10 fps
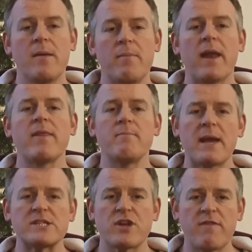but in the
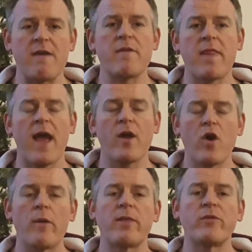midst of everything, I
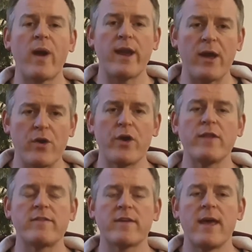hope that you had a
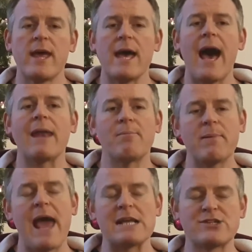good and
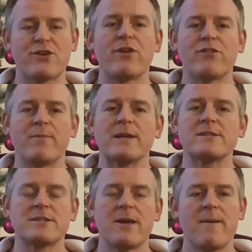blessed
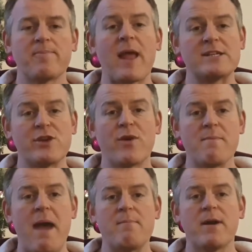Christmas as you
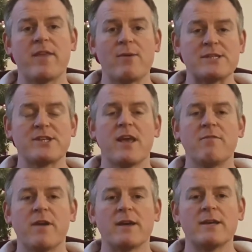remembered our
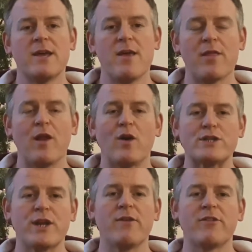Saviour, the
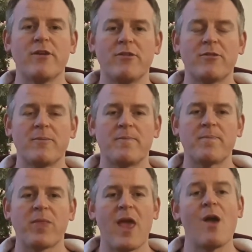Lord Jesus.
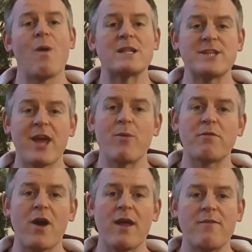Well, today
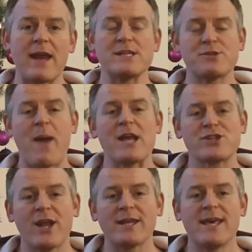we've got a very
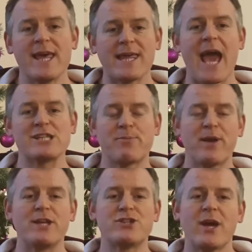special guest
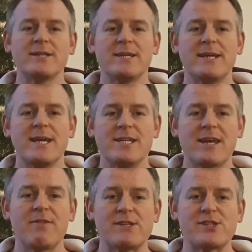preacher,
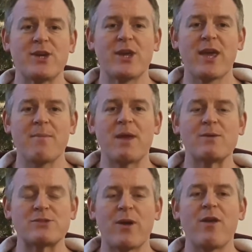David Sercombe. He
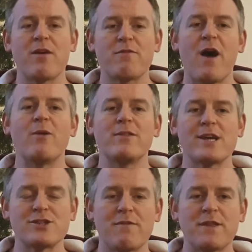was one of the
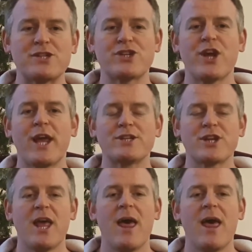founders of the church